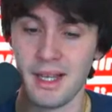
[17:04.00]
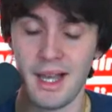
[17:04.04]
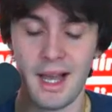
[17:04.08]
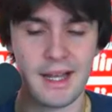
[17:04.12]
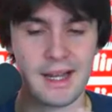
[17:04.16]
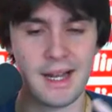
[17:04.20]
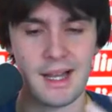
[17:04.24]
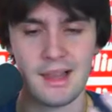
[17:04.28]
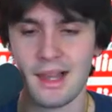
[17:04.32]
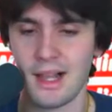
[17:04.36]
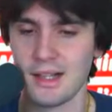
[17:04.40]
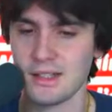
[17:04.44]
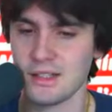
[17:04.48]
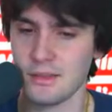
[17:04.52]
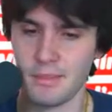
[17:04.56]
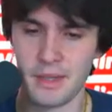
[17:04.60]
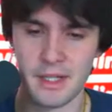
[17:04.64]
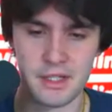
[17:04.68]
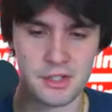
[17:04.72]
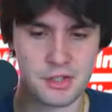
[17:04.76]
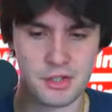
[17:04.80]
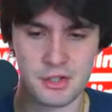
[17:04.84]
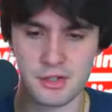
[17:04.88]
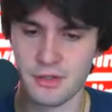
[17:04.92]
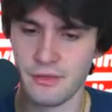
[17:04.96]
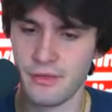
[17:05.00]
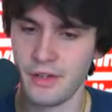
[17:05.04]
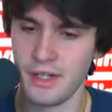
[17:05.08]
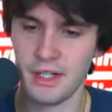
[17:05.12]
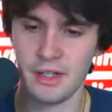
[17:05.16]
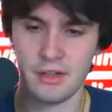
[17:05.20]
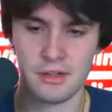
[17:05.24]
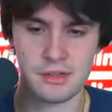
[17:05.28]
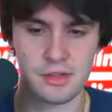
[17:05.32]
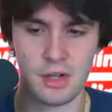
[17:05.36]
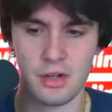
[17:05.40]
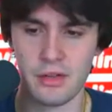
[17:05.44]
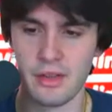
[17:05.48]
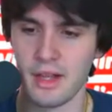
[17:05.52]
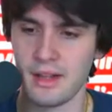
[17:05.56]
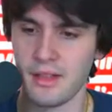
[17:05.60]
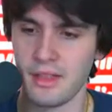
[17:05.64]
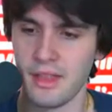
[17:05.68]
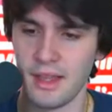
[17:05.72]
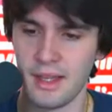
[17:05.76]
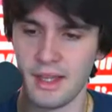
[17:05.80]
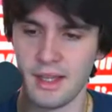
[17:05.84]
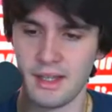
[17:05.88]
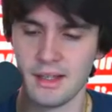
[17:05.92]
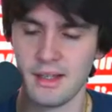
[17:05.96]
I got lots of pictures, videos, all
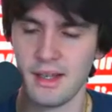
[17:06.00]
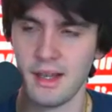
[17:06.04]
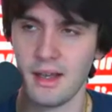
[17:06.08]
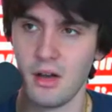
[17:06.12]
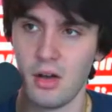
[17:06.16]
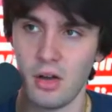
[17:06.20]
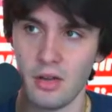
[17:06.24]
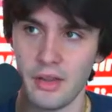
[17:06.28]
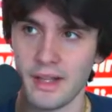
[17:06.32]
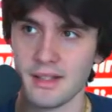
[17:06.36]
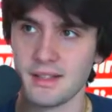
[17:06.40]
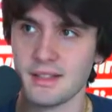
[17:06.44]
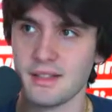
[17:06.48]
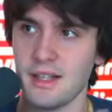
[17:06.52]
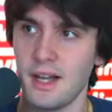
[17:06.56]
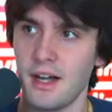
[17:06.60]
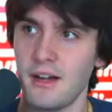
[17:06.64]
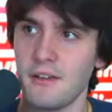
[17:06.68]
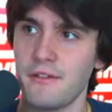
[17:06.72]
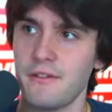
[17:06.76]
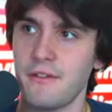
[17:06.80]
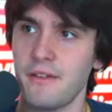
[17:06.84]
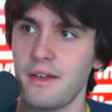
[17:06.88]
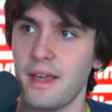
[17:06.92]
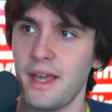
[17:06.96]
that stuff.